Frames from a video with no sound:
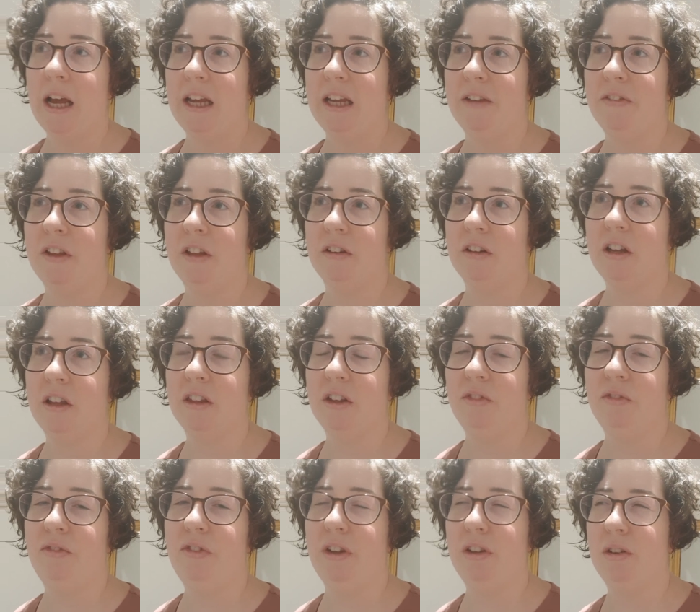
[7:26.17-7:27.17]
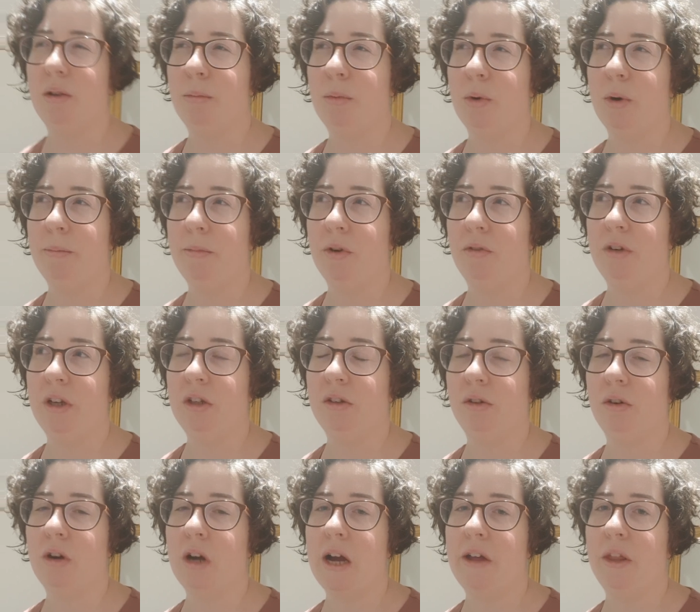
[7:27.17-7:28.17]
if there's nothing visible, I'm not really
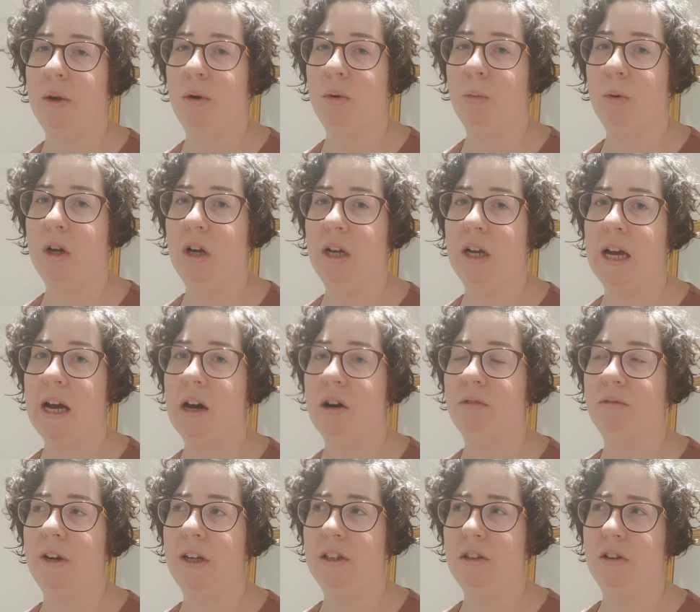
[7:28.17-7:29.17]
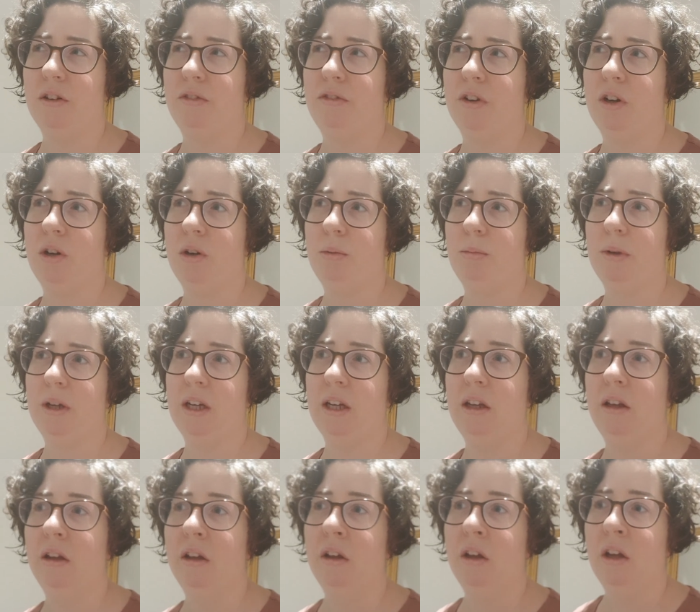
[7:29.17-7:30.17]
sure how they would work out
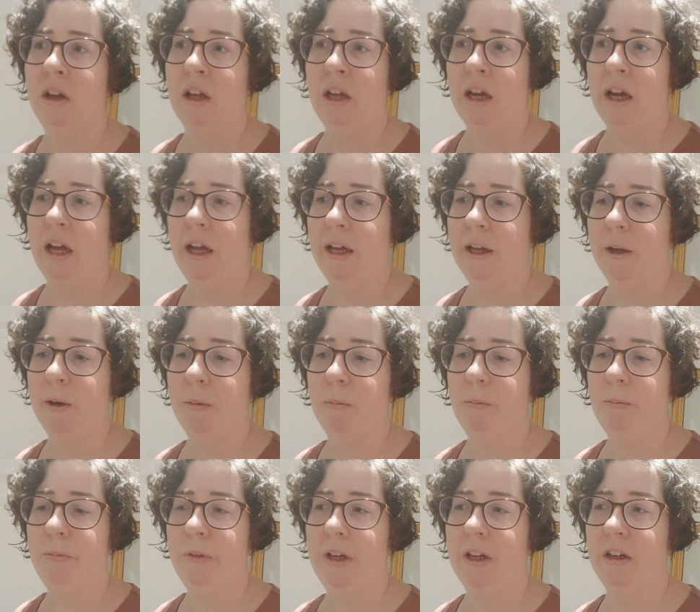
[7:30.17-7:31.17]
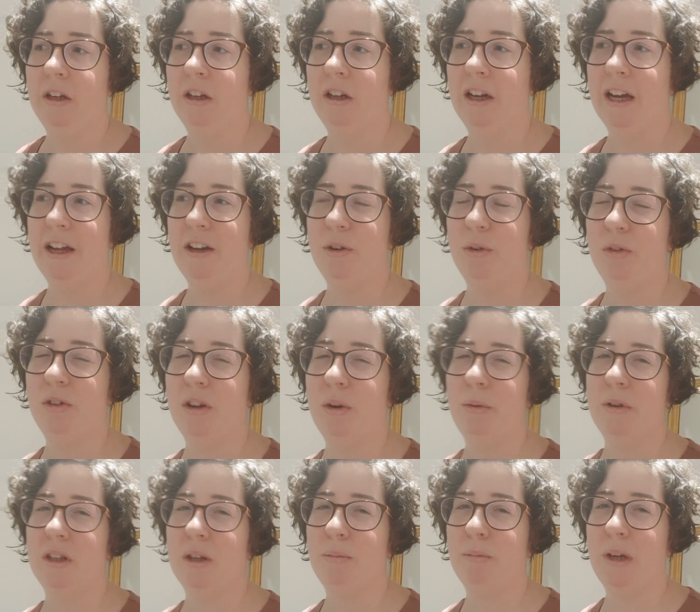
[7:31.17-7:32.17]
radiotherapy. And also
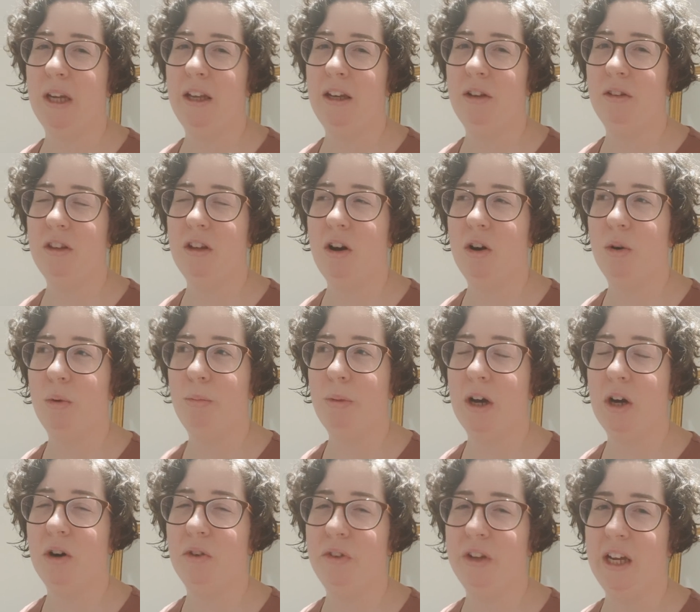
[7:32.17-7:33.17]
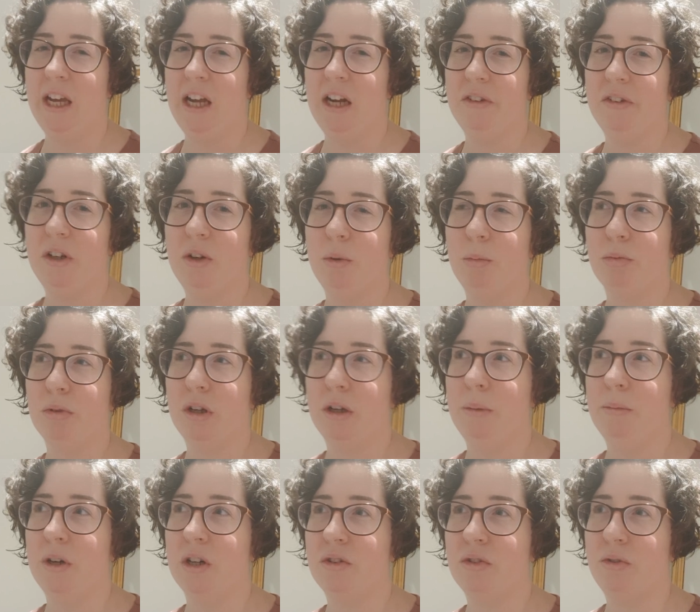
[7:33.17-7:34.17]
with it being in the whole pelvic area, it would pretty
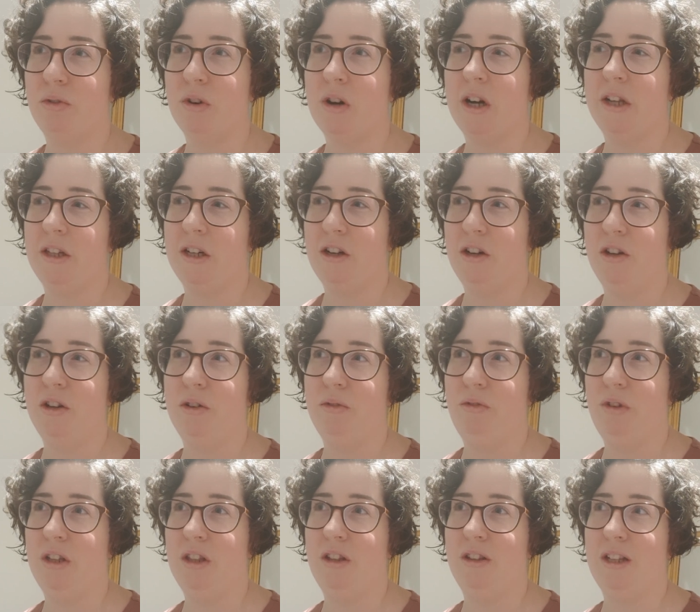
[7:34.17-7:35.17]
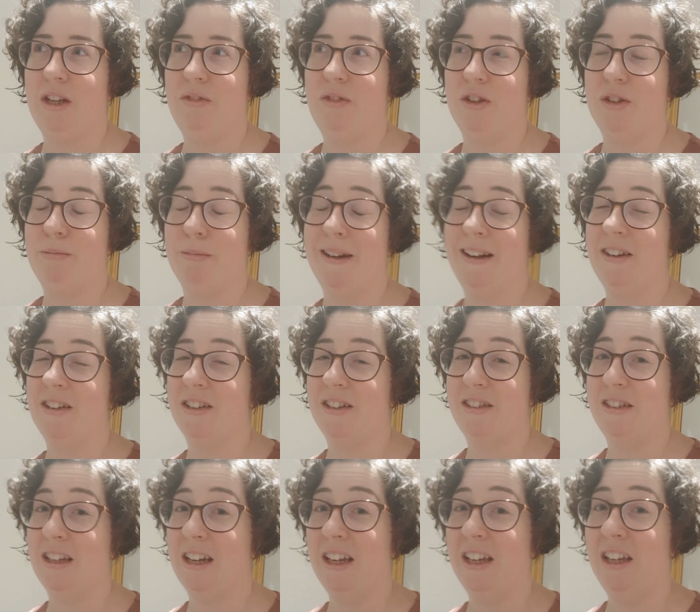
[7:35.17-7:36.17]
much fry that ovary that they've just managed to
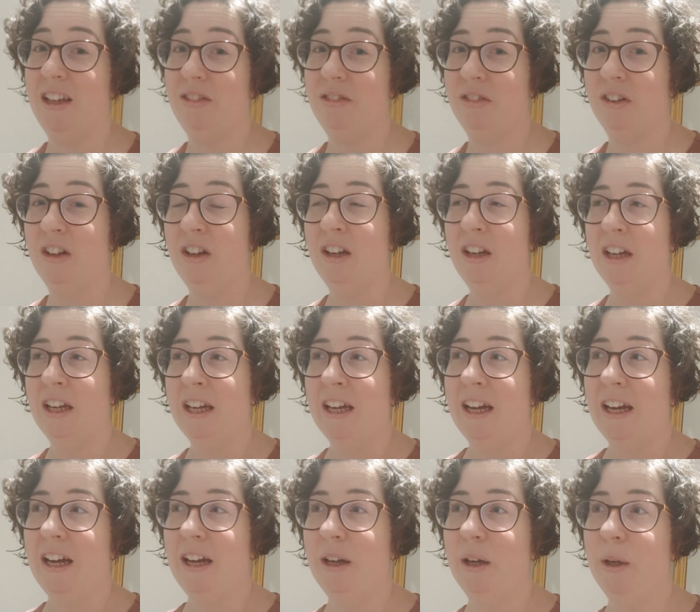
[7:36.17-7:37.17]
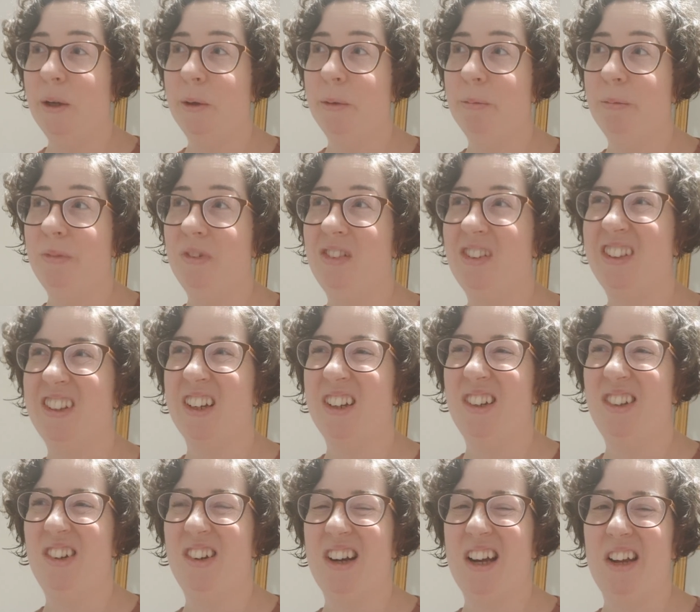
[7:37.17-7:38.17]
save.
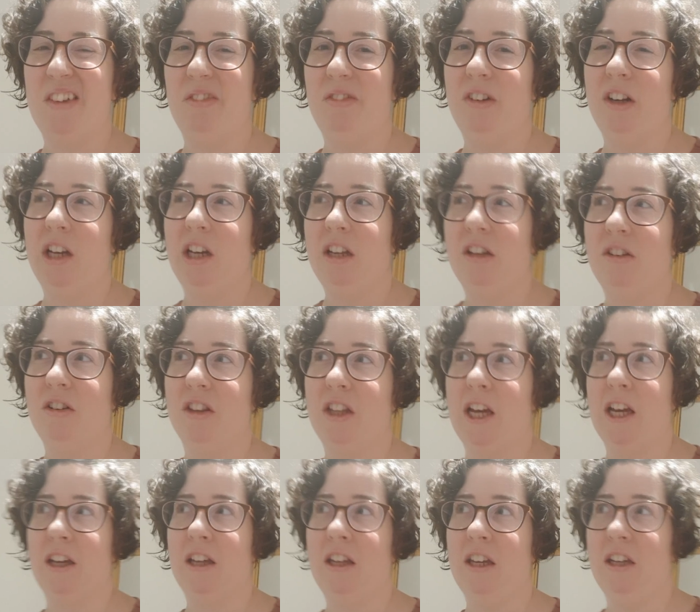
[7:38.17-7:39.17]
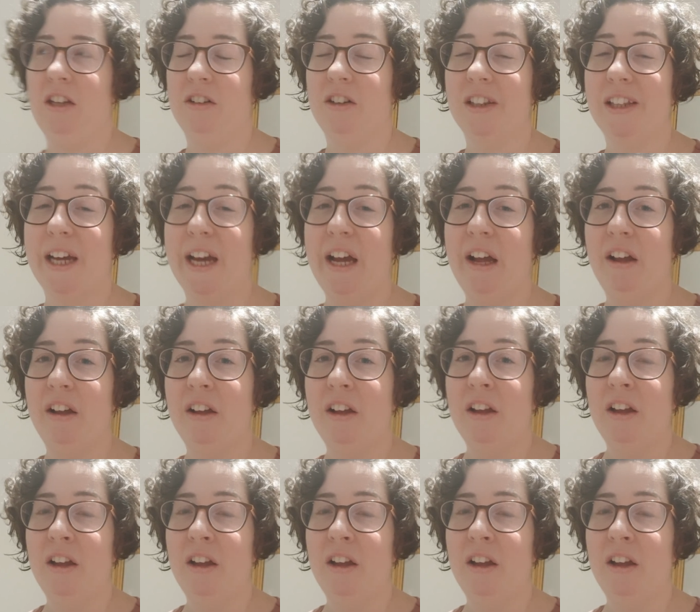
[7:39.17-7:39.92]
So I'm really not that keen on that.